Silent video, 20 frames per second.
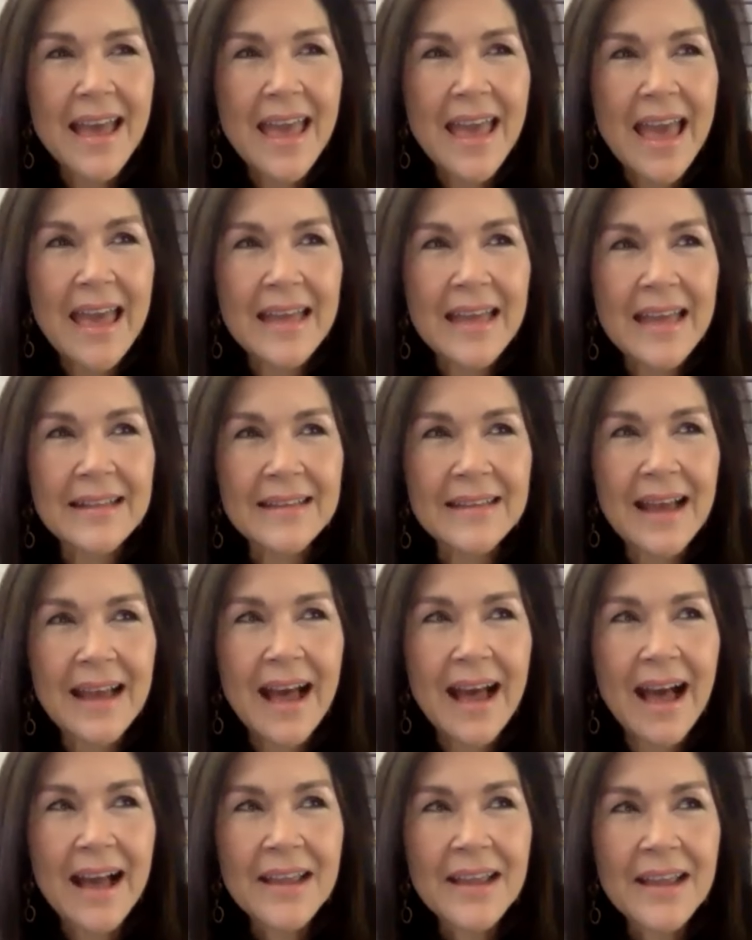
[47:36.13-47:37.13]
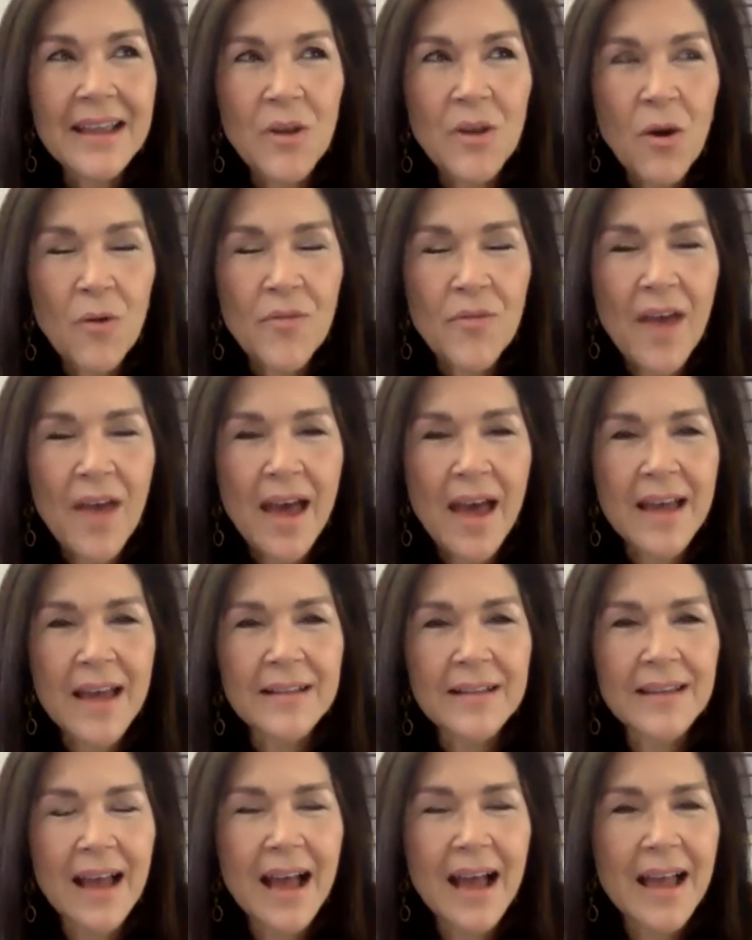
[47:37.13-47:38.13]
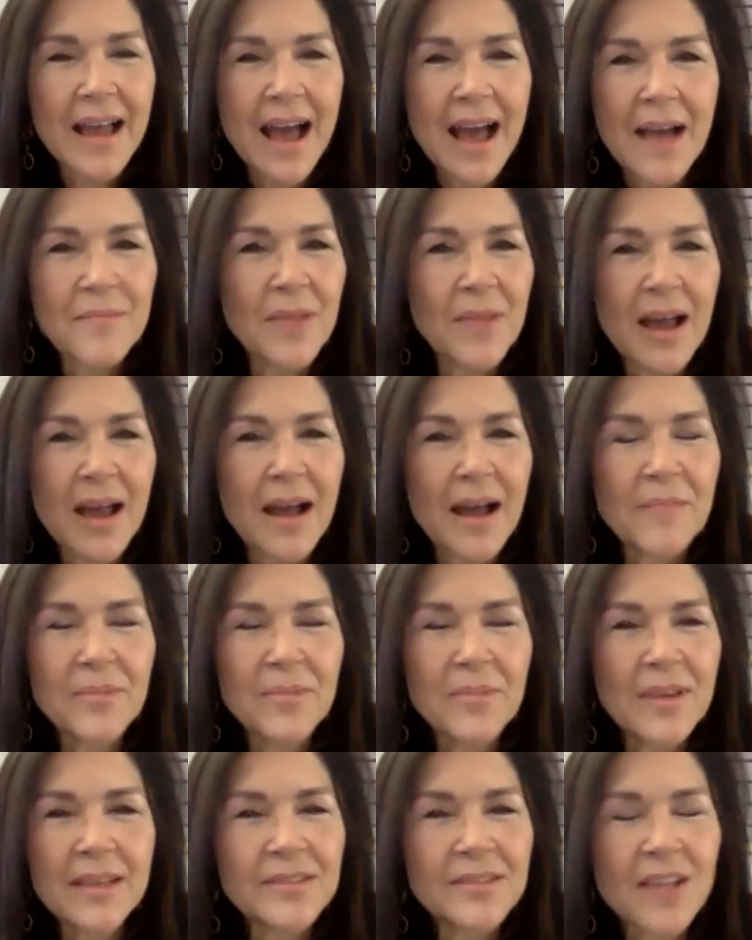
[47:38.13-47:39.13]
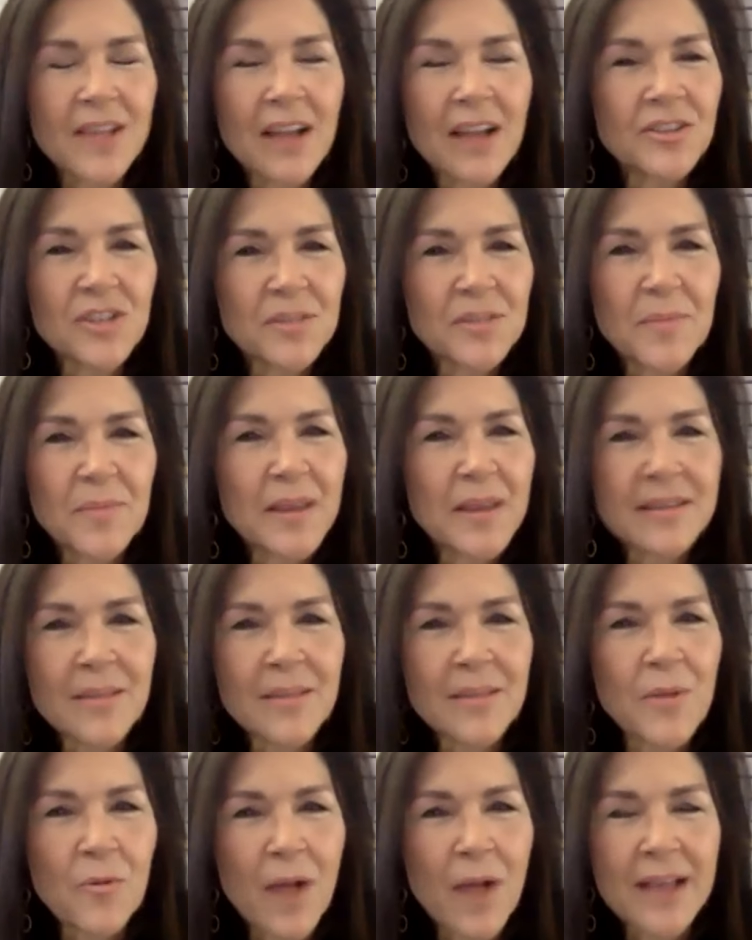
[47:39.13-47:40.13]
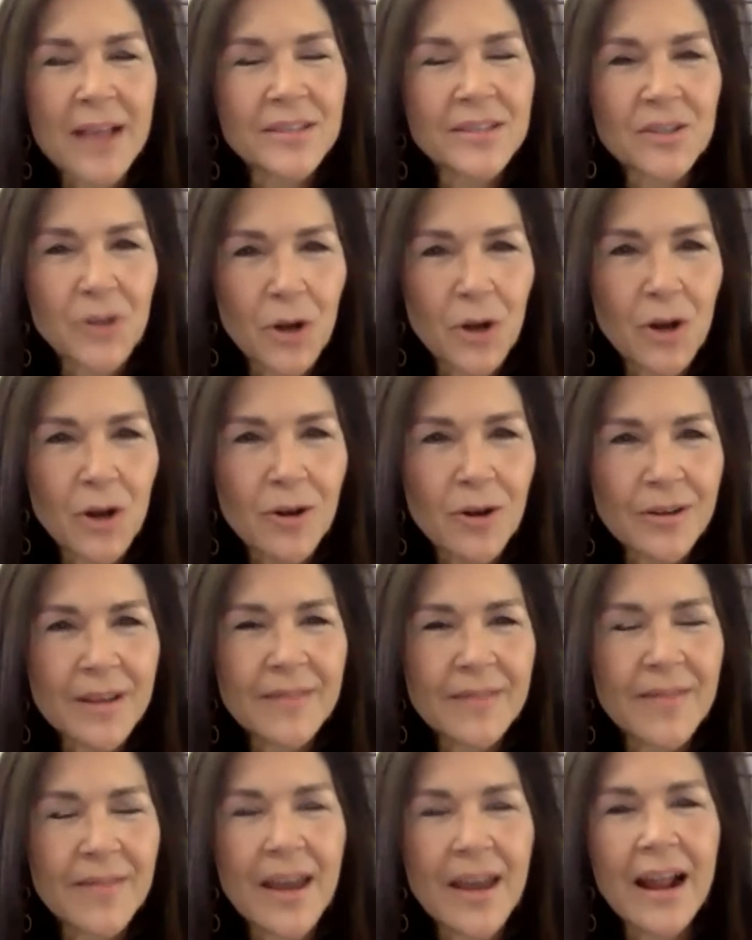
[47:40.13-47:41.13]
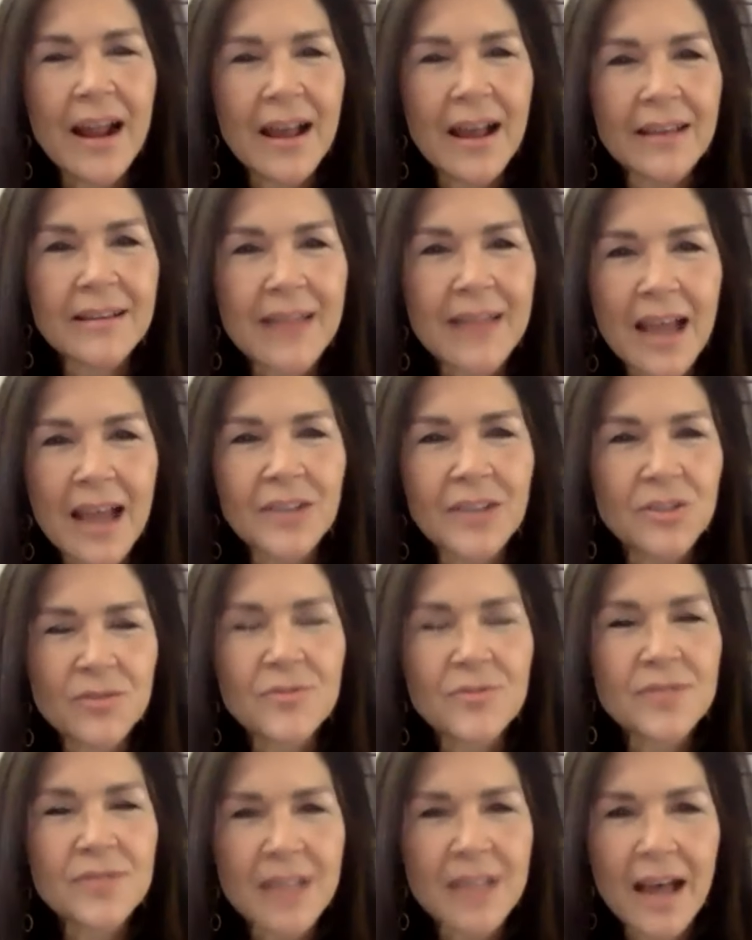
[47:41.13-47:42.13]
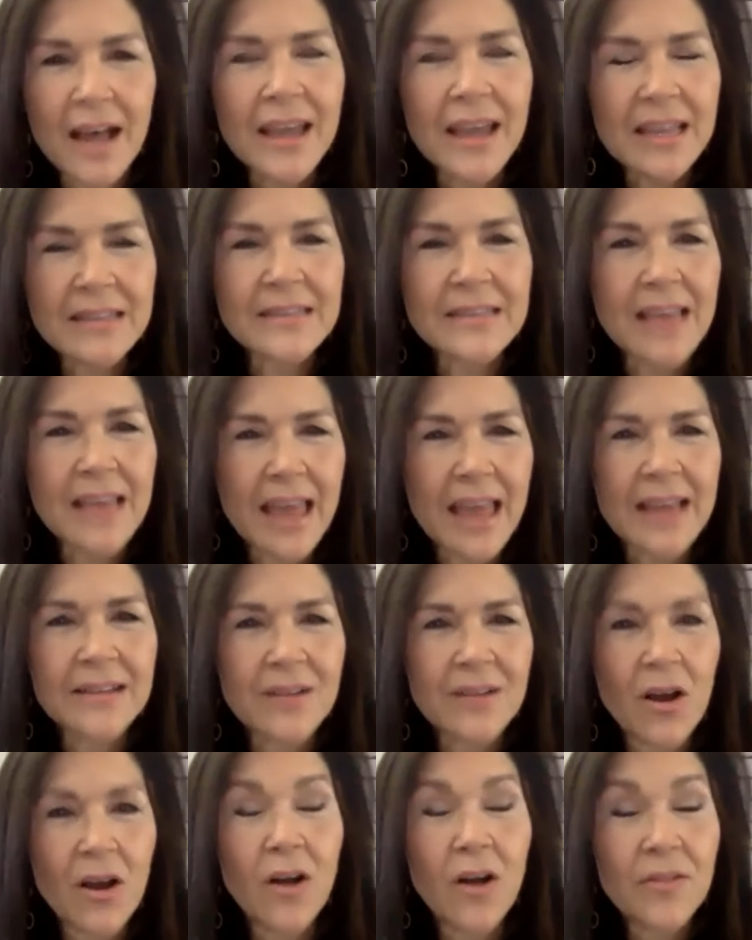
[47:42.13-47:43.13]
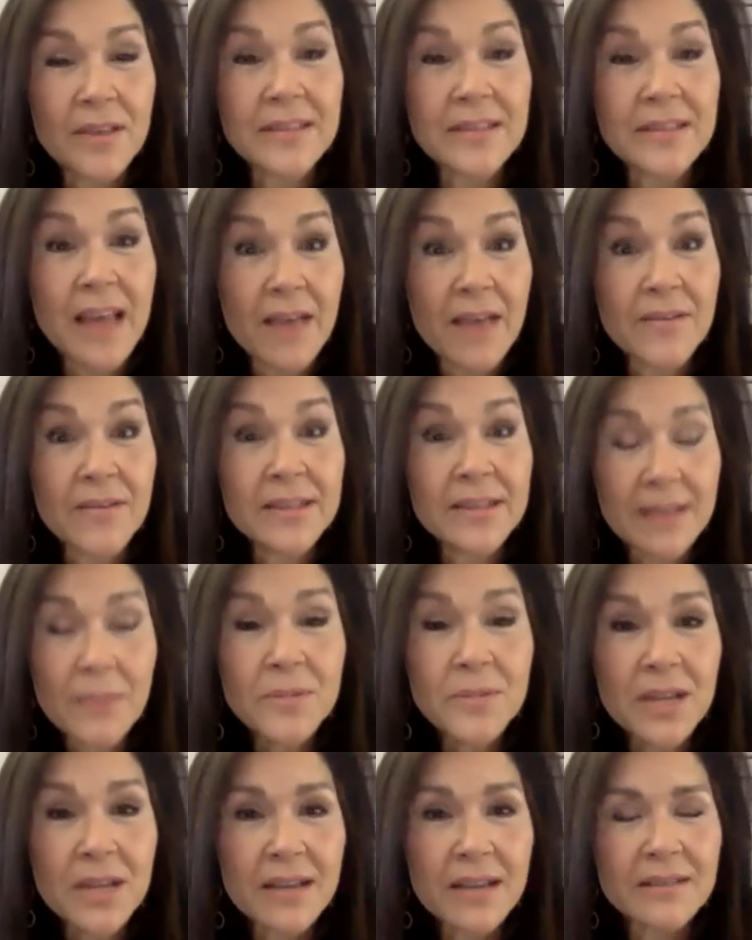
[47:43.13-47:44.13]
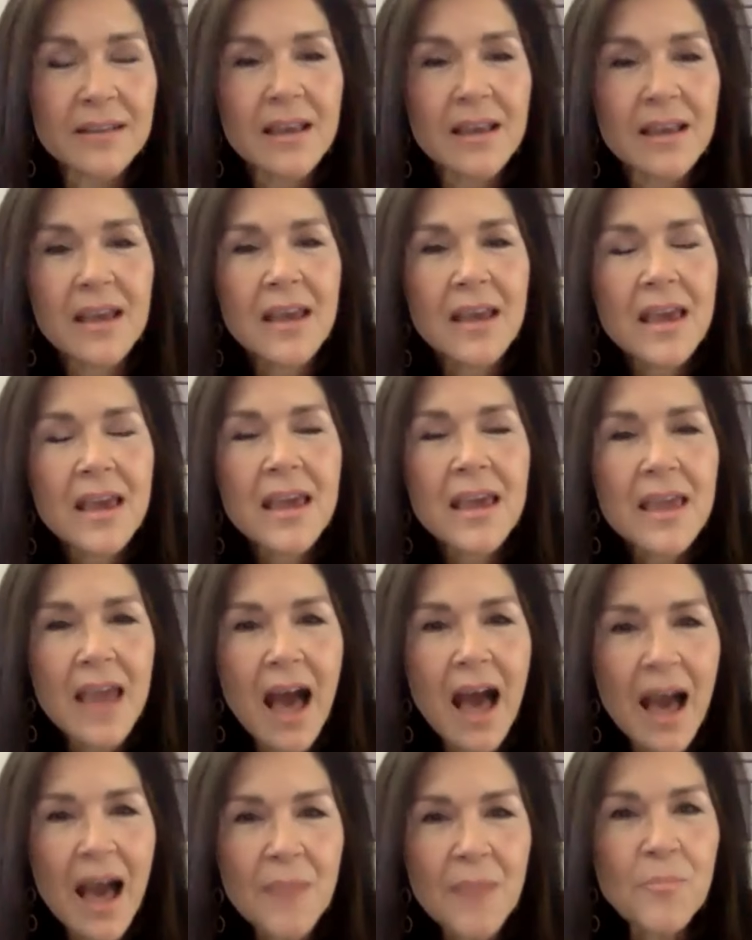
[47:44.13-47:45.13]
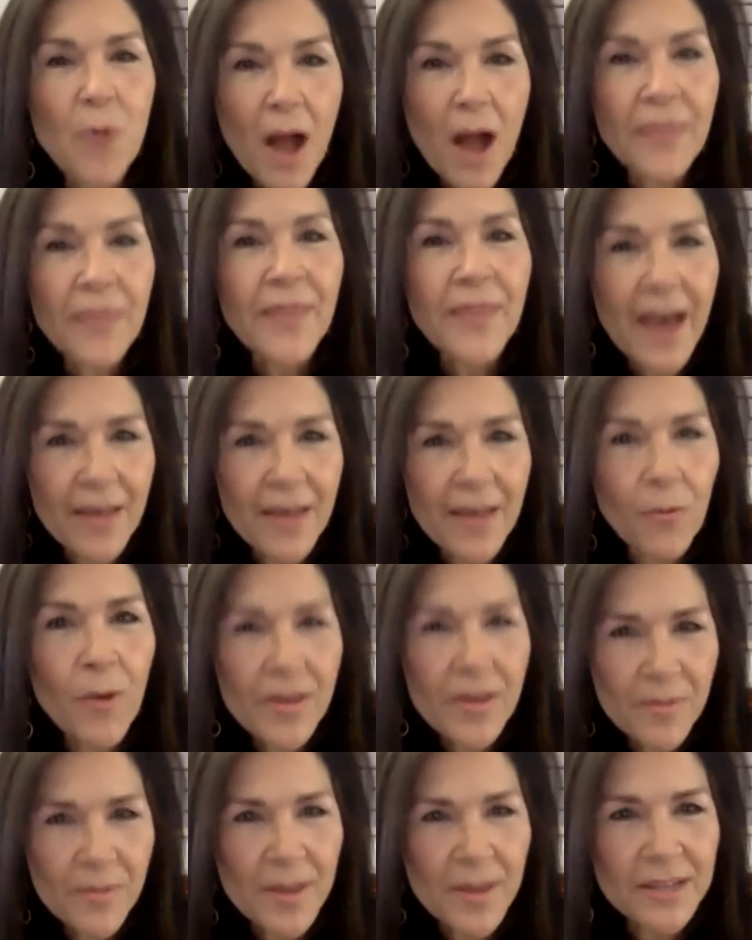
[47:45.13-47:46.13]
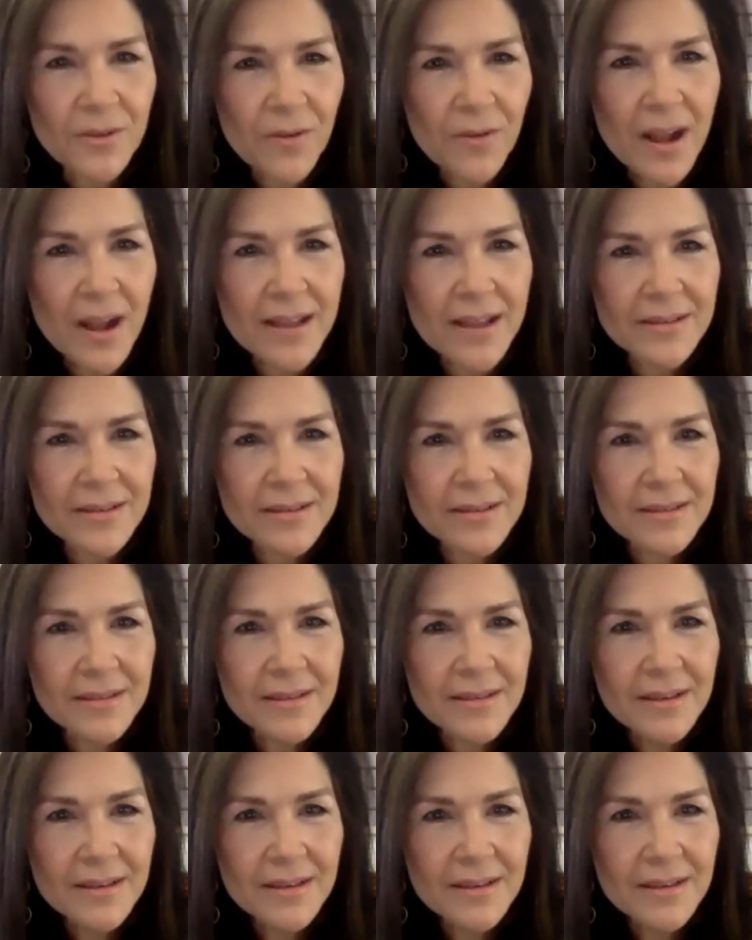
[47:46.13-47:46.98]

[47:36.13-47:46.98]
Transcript: And I know that I, am I'm, I'm, it's not just because I'm a rice nerd that I connect to science and all these heavy subjects. I brought that with me to rice.